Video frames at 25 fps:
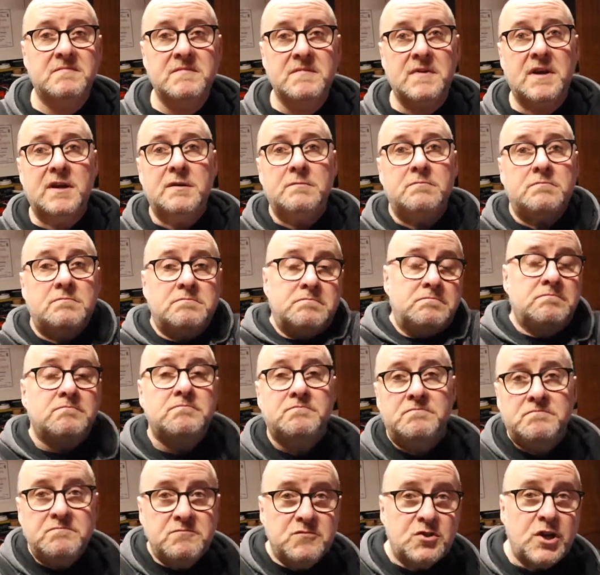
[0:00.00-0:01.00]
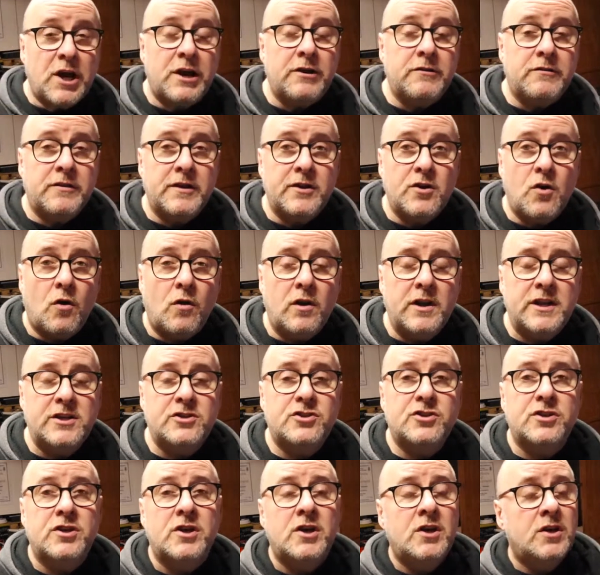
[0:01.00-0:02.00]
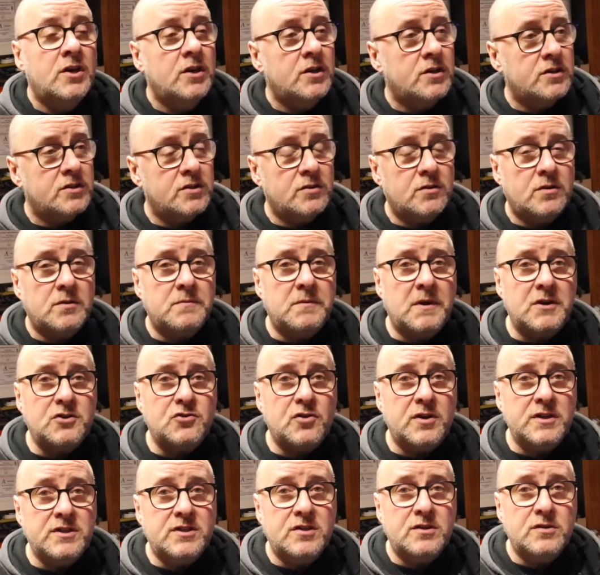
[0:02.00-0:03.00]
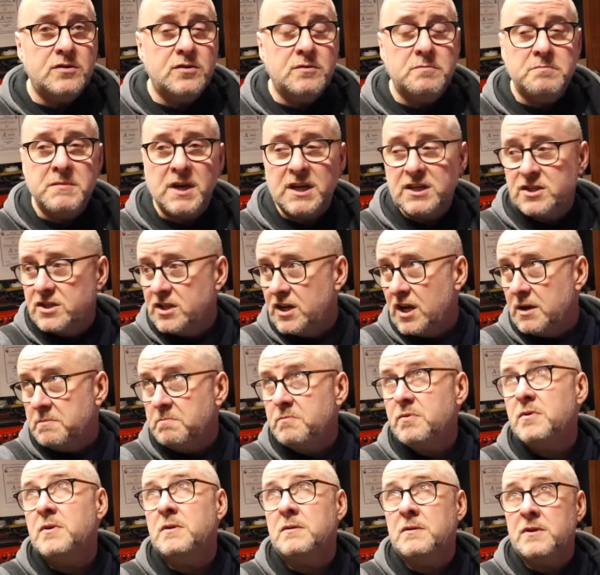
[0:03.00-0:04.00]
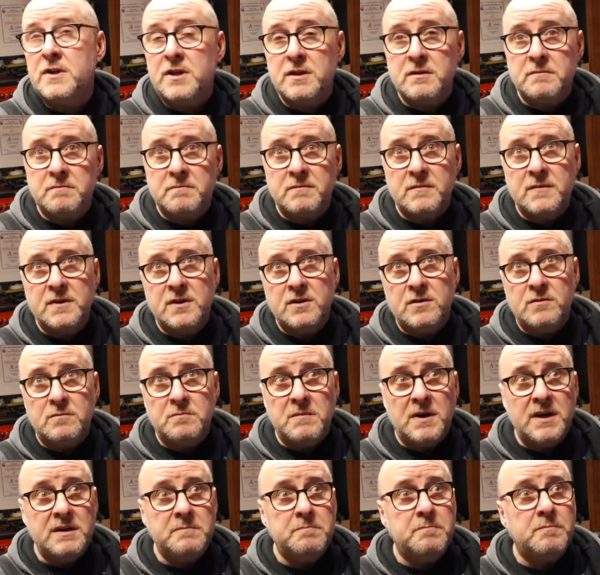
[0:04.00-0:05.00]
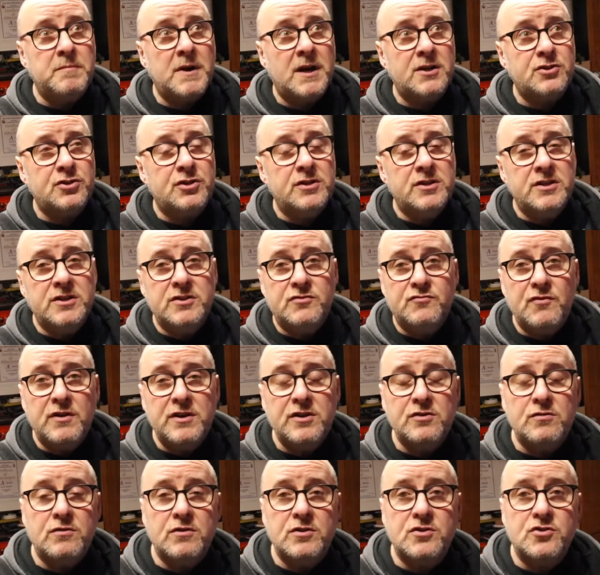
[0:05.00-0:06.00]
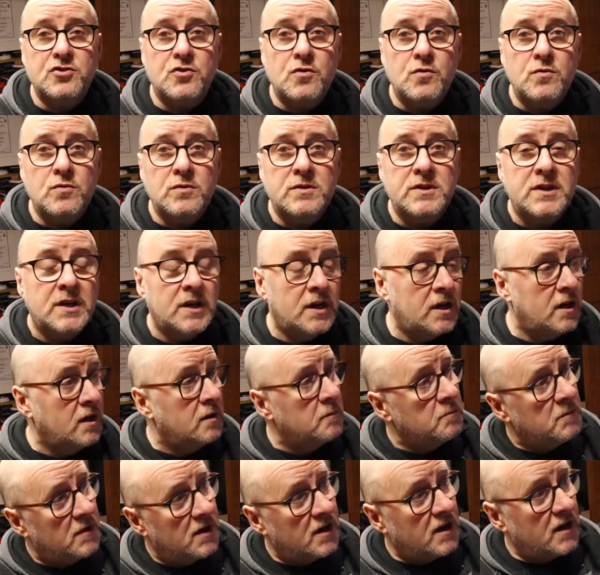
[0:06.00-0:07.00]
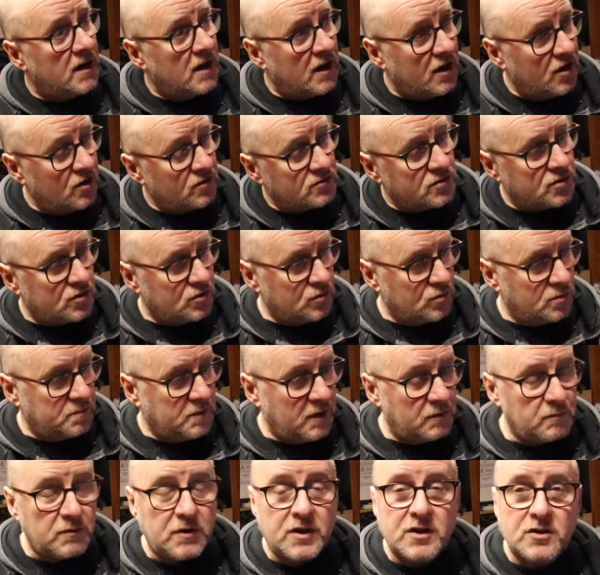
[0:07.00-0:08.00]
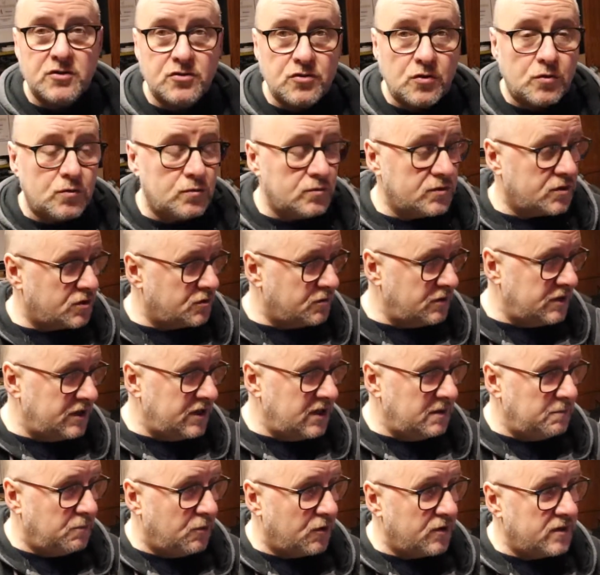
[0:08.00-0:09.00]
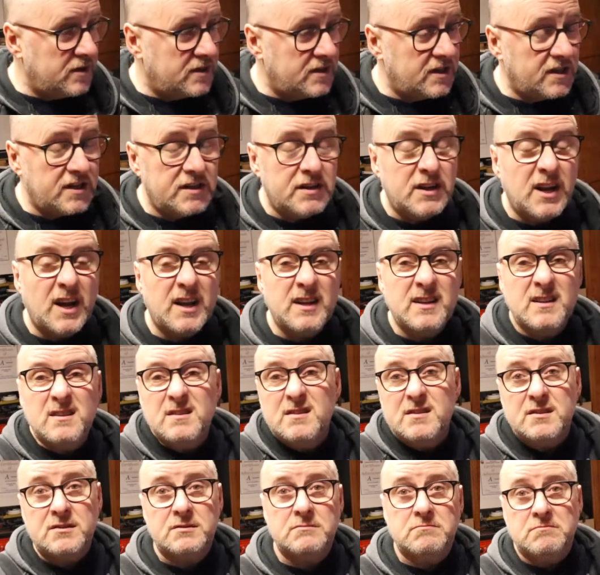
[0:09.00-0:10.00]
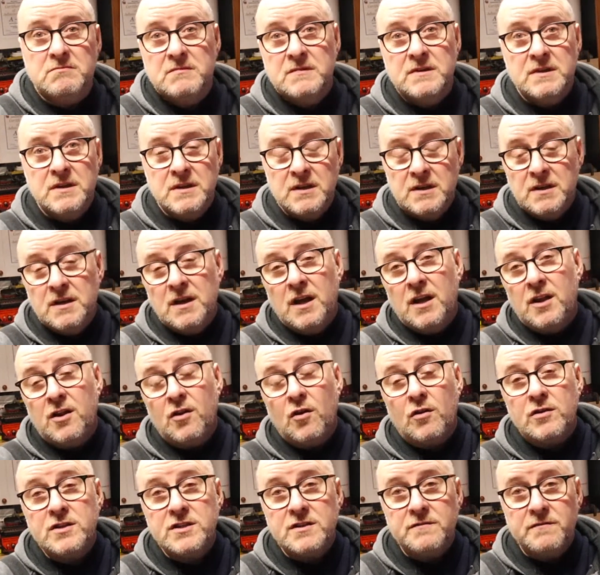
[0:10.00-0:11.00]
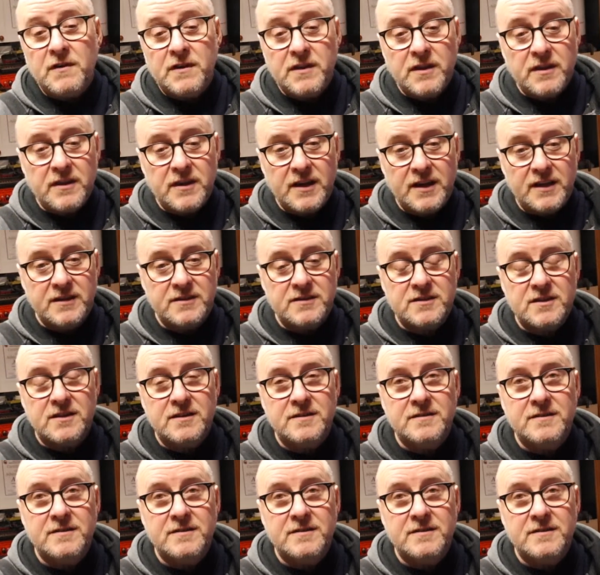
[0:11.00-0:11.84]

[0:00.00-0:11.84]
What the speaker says: I'm sharing the knowledge. So I try to mix it up. You know, my passion is radio controlled, but I also do a bit with controls, 3D printing, and lots of other things.